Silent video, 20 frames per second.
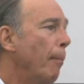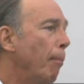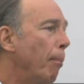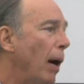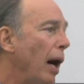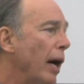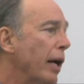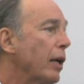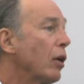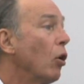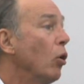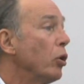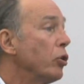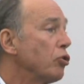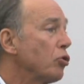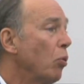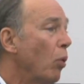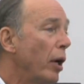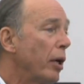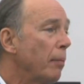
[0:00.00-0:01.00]
a bike going
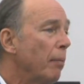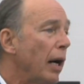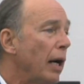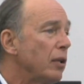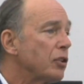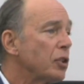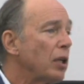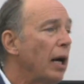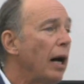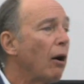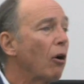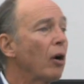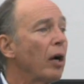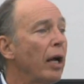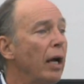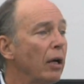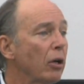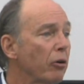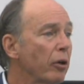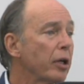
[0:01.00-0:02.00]
20 miles an hour
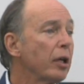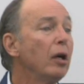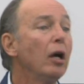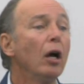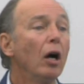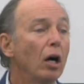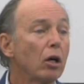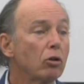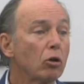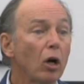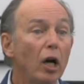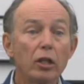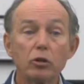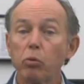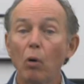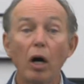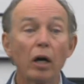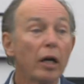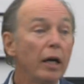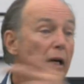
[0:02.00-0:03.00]
entering a
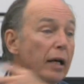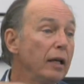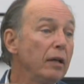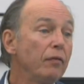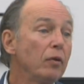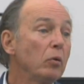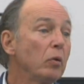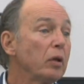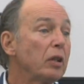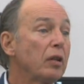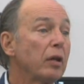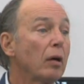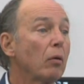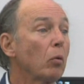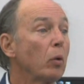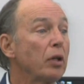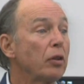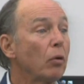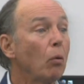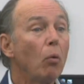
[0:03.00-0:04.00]
crosswalk, even with their
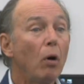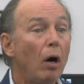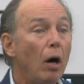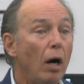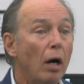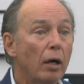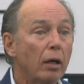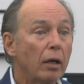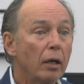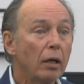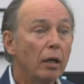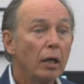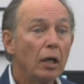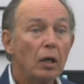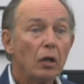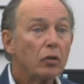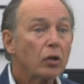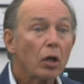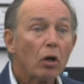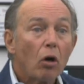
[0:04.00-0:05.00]
with the walk?
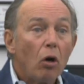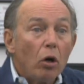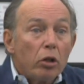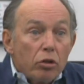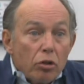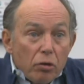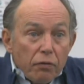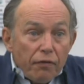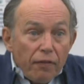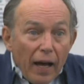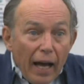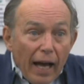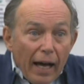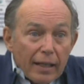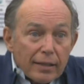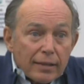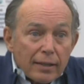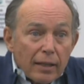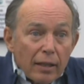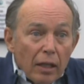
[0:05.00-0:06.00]
They're going too
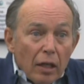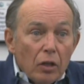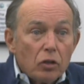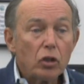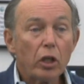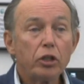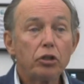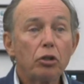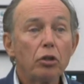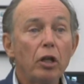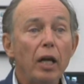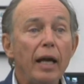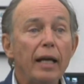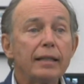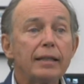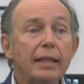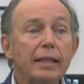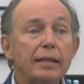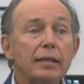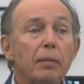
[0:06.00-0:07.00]
fast. They should
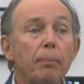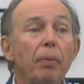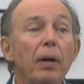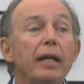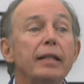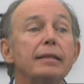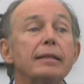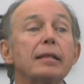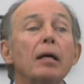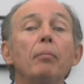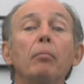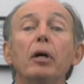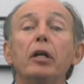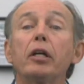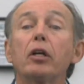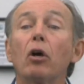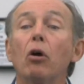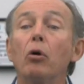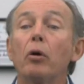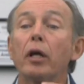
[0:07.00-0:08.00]
anticipate
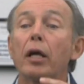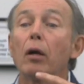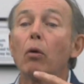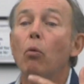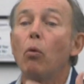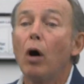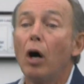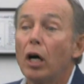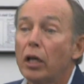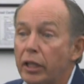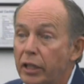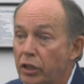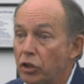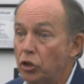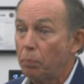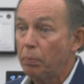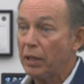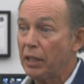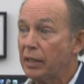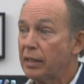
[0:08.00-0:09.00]
somebody going at a walking
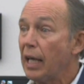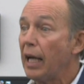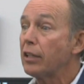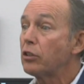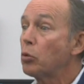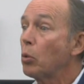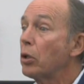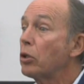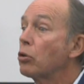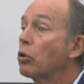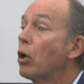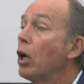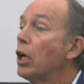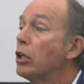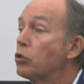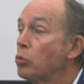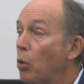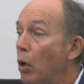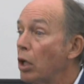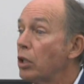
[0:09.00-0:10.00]
speed. That's what
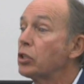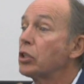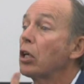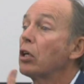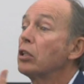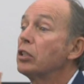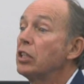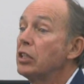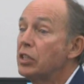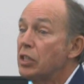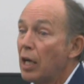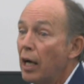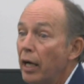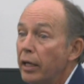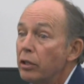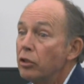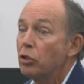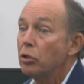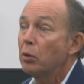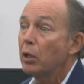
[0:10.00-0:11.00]
crosswalks are
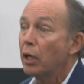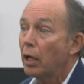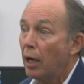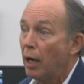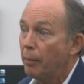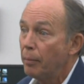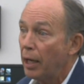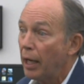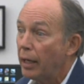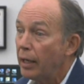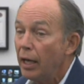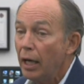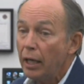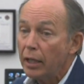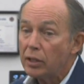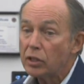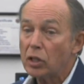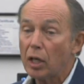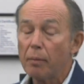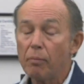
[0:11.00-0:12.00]
designed to accommodate.
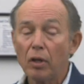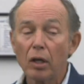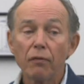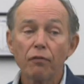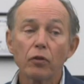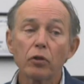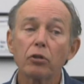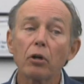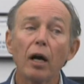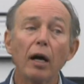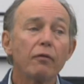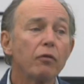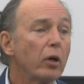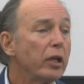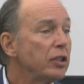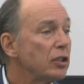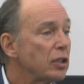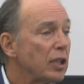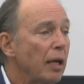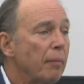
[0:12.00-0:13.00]
Same thing for
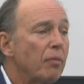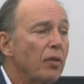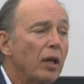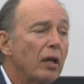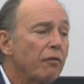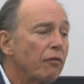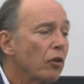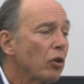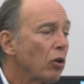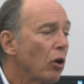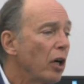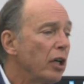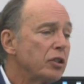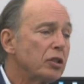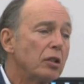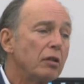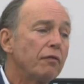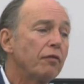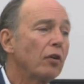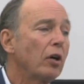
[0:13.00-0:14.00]
driveways, same thing for
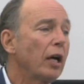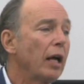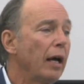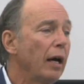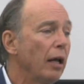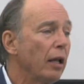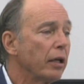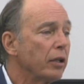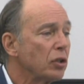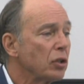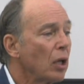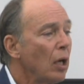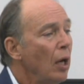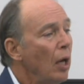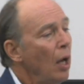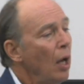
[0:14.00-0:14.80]
crossing in front of alleys.